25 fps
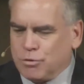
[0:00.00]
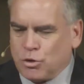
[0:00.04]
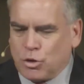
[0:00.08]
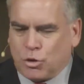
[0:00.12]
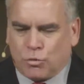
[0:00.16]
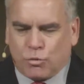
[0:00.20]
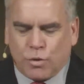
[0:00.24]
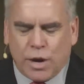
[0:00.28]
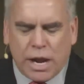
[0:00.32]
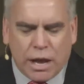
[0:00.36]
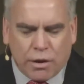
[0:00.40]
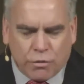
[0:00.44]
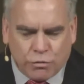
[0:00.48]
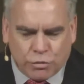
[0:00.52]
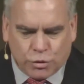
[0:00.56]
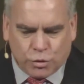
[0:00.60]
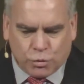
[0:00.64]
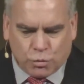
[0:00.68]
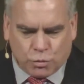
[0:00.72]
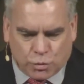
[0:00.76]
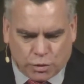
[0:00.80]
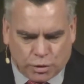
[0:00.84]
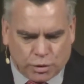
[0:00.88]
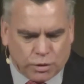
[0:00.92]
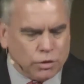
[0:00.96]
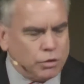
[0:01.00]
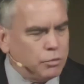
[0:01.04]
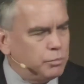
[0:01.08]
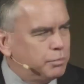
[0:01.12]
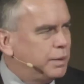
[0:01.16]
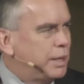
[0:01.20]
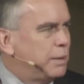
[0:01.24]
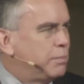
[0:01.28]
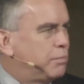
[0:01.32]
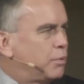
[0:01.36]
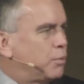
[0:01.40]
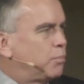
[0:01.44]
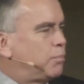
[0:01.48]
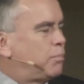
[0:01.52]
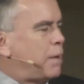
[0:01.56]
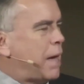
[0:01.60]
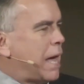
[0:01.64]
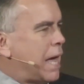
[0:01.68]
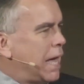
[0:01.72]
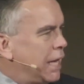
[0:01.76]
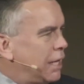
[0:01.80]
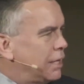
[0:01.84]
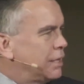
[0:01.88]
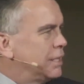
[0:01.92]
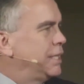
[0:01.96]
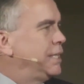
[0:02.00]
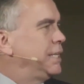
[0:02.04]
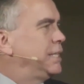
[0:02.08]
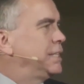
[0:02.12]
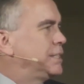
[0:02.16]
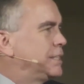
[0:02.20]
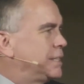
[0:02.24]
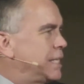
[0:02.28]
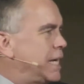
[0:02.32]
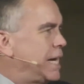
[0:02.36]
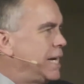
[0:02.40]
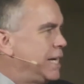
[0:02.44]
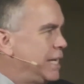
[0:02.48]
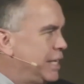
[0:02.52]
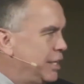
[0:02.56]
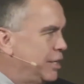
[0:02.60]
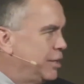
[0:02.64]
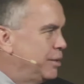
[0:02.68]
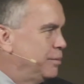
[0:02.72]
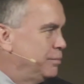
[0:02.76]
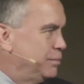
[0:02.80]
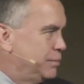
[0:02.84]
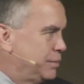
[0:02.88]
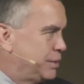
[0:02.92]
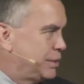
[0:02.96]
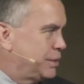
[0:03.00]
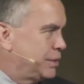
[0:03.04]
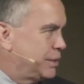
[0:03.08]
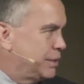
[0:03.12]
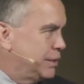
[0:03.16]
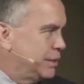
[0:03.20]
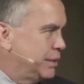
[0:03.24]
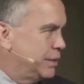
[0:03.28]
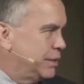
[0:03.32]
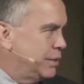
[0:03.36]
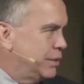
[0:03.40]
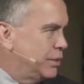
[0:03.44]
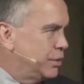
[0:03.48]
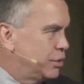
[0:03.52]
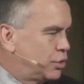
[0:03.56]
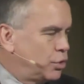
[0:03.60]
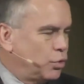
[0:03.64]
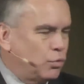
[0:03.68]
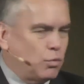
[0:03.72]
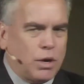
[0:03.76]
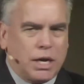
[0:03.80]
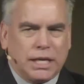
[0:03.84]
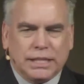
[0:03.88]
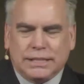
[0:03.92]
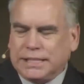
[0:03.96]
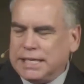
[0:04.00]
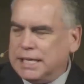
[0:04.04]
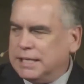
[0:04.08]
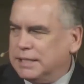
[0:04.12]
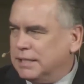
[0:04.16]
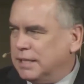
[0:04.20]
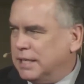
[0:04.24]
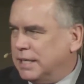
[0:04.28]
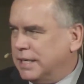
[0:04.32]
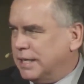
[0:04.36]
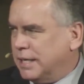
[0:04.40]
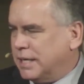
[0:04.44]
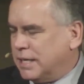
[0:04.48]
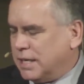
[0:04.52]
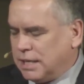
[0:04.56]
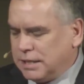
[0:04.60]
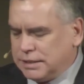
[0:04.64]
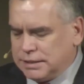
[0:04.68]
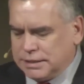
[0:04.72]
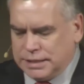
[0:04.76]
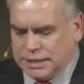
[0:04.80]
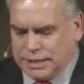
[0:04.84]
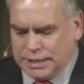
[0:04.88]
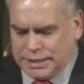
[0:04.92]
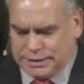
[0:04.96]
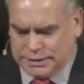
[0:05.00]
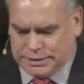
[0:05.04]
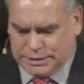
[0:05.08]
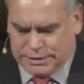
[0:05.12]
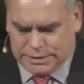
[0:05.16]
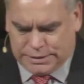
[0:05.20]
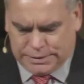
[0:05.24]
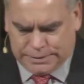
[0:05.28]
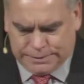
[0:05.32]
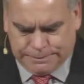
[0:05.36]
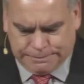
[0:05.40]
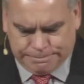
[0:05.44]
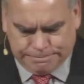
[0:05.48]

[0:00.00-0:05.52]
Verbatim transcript: Around the world, people pile into stadiums to watch athletic contests.